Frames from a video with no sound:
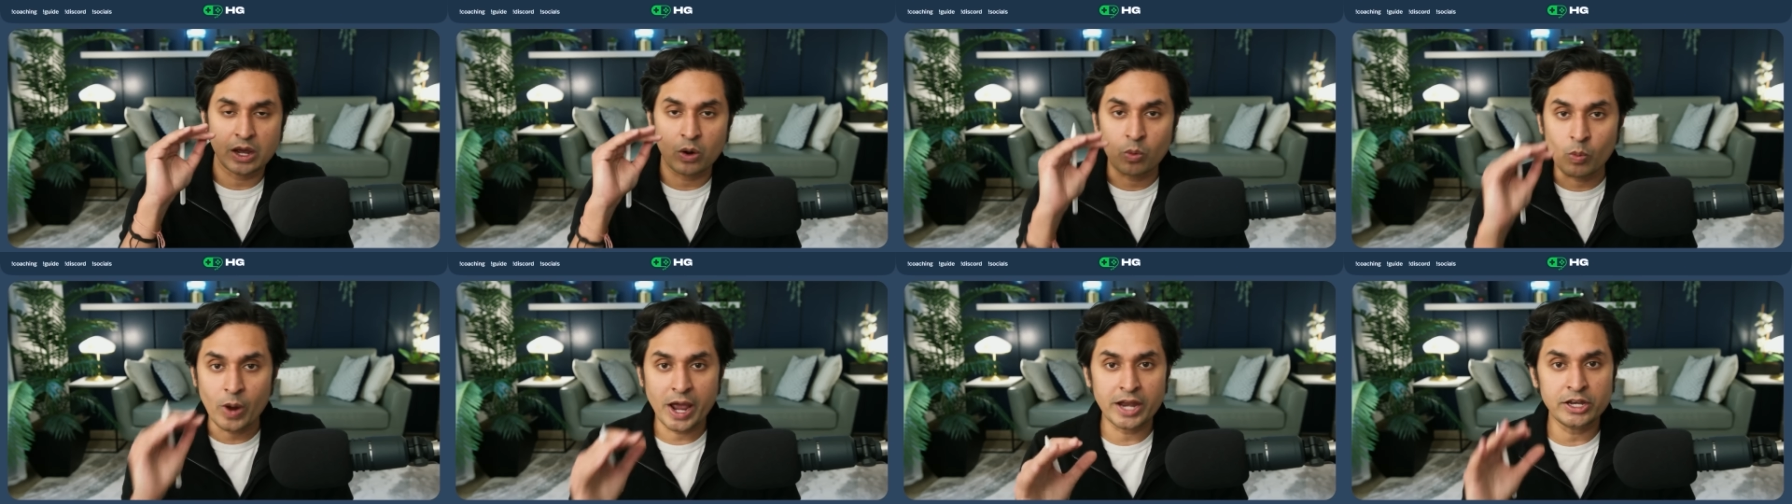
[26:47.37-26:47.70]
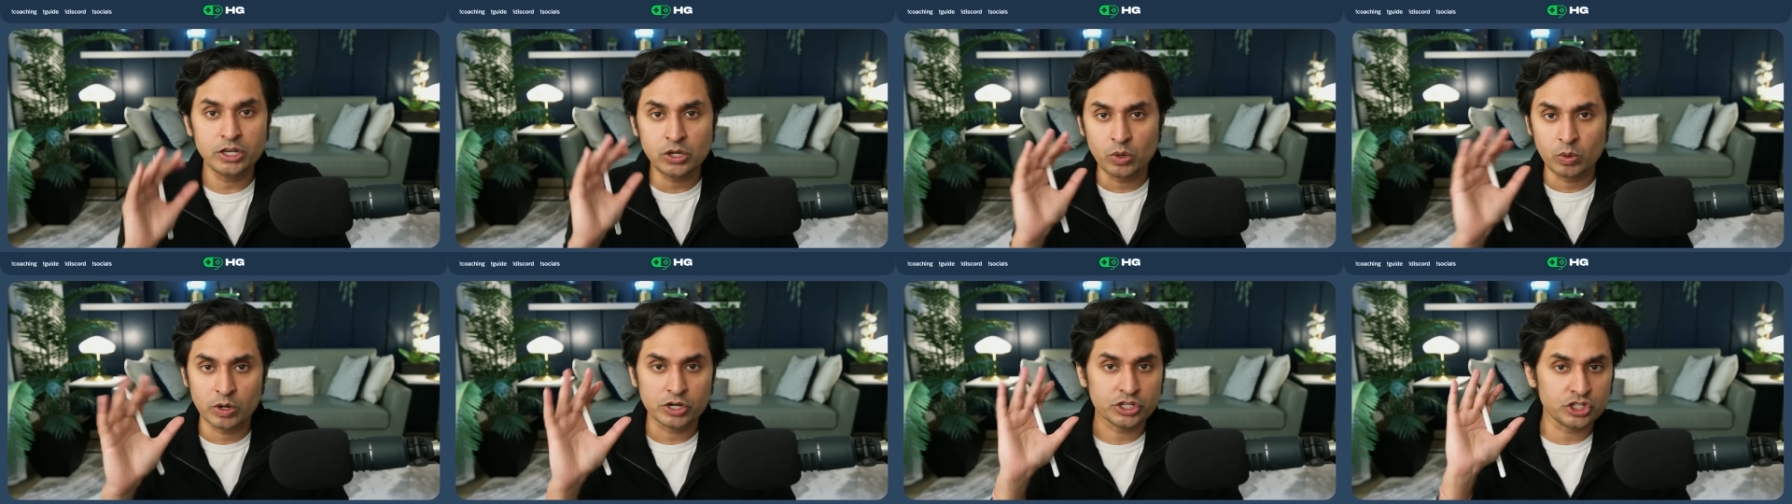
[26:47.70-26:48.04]
when
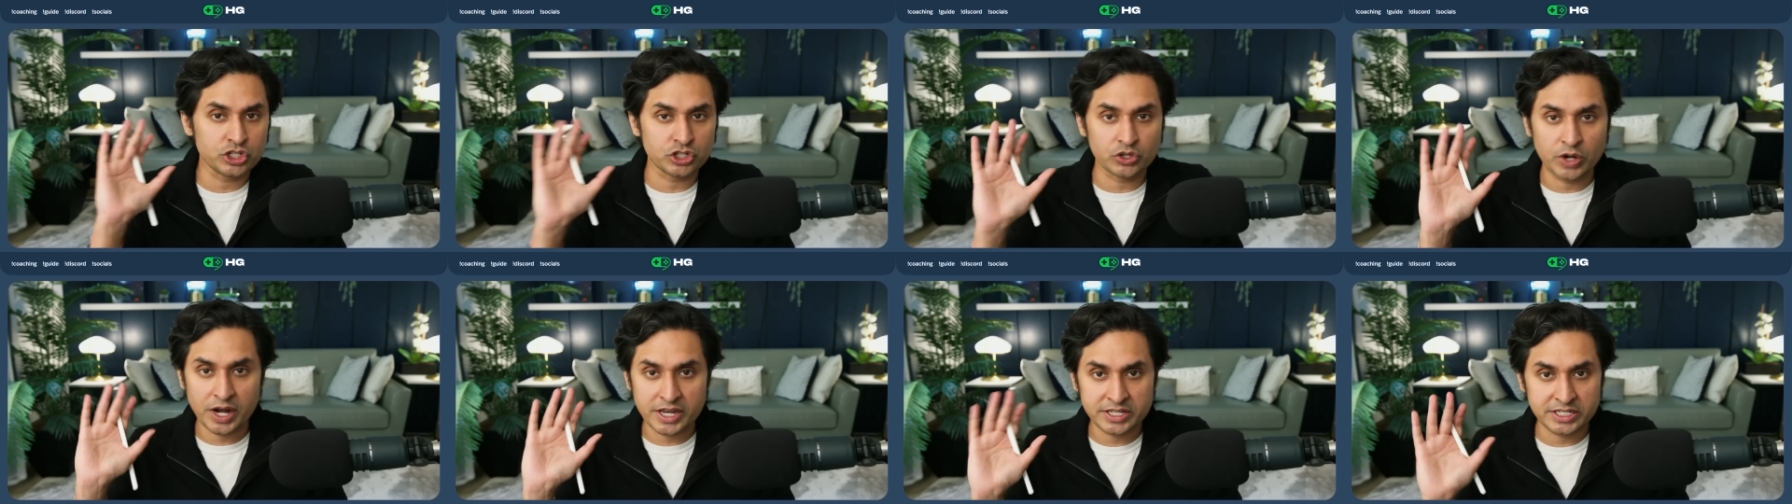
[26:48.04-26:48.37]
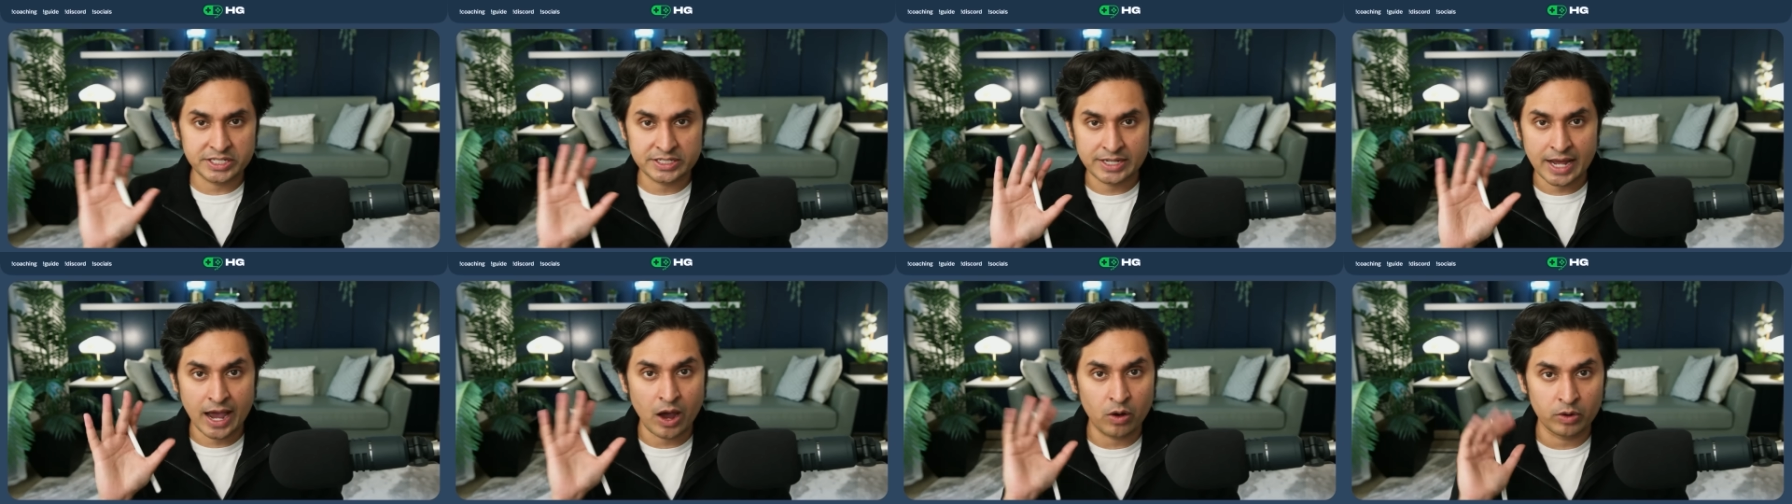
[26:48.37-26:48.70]
you are
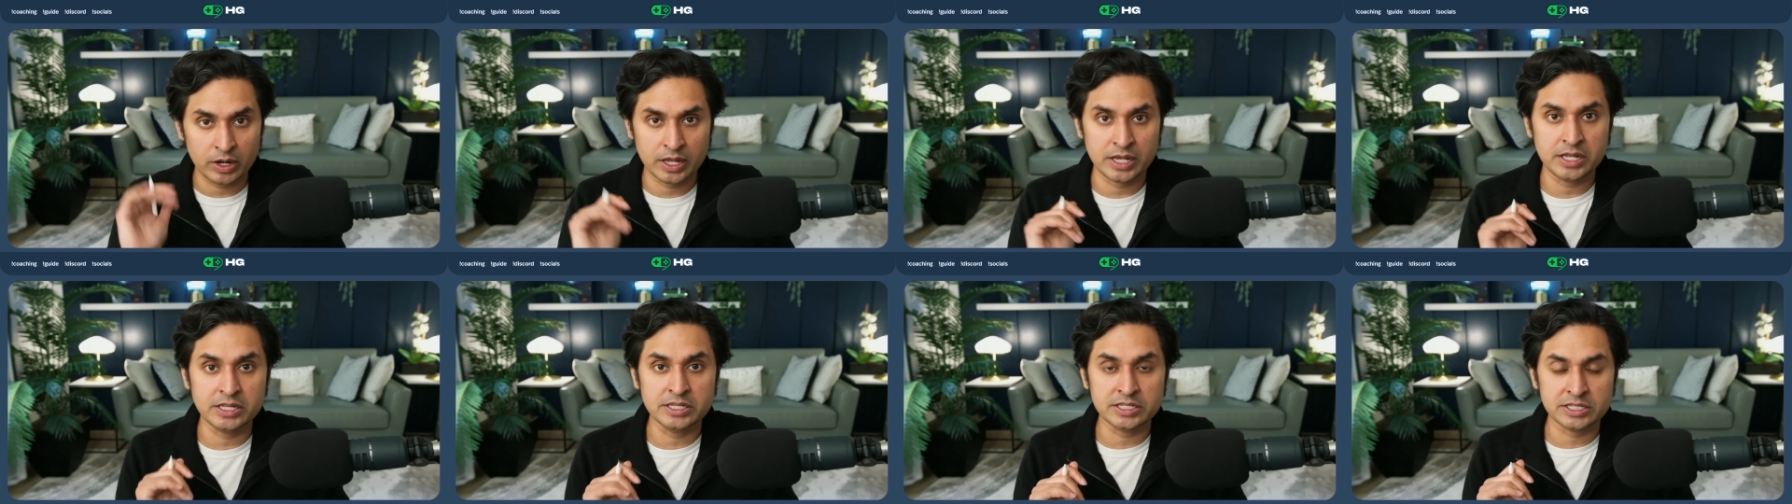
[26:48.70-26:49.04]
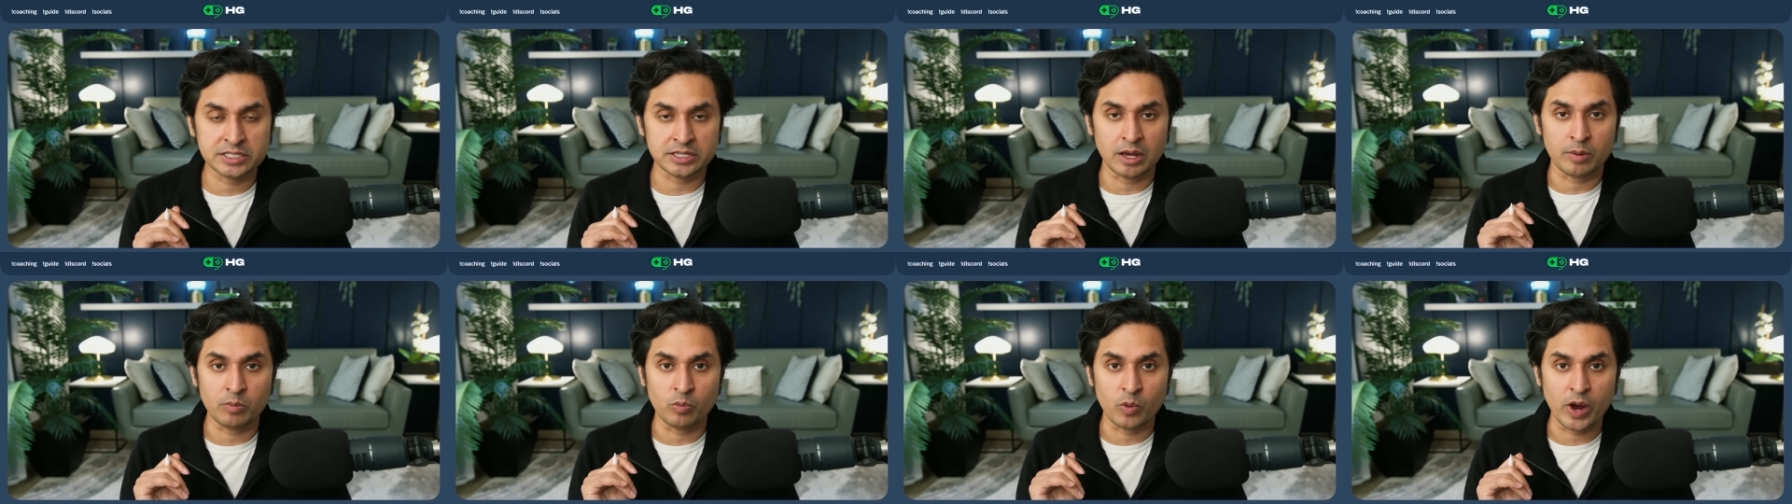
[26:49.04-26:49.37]
stressed out in
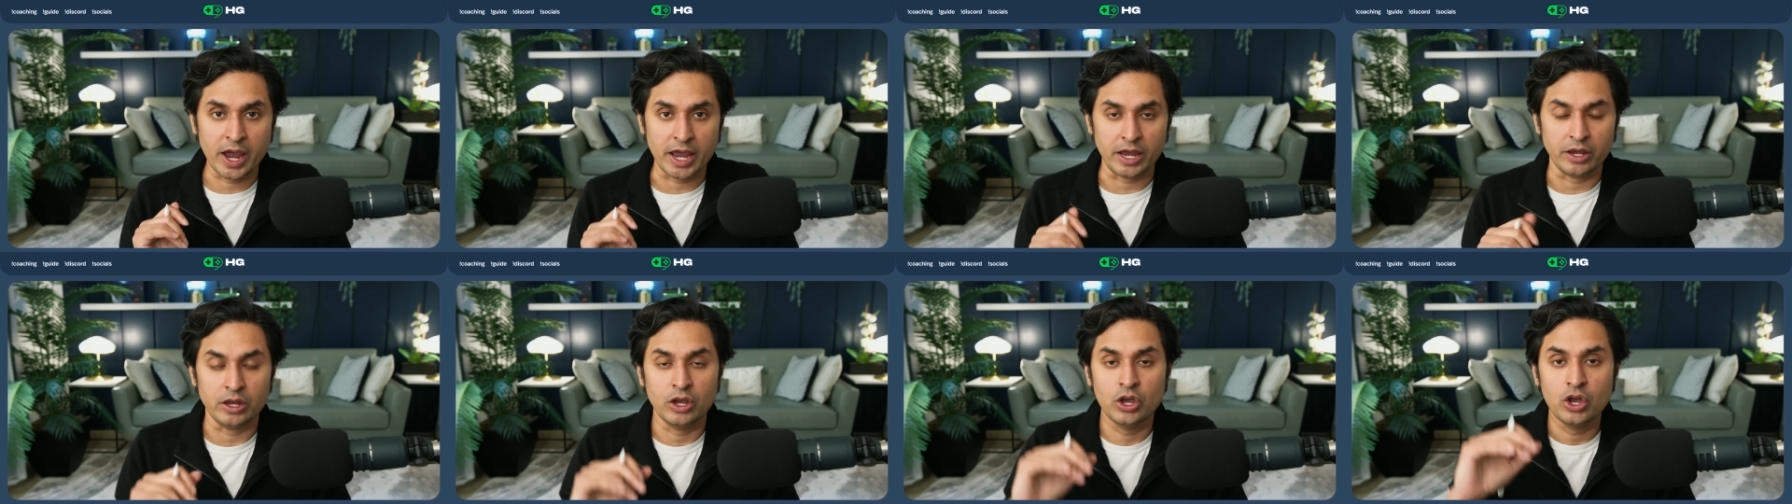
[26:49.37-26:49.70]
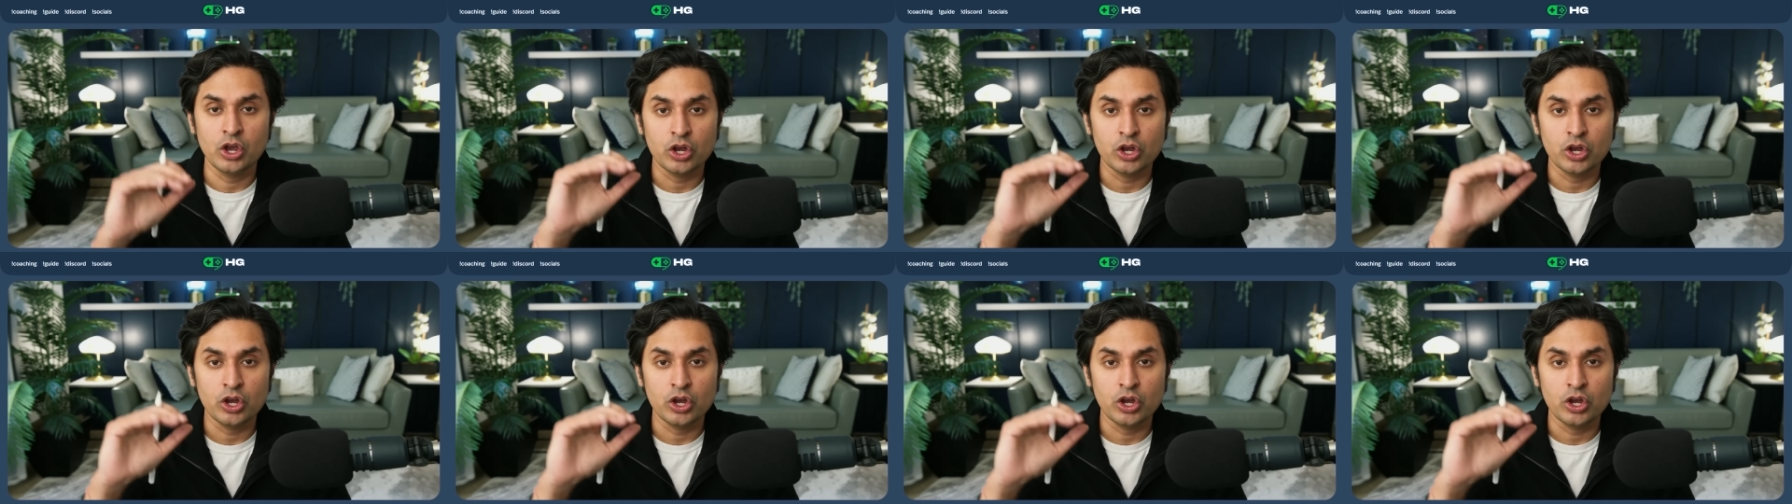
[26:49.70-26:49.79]
some way,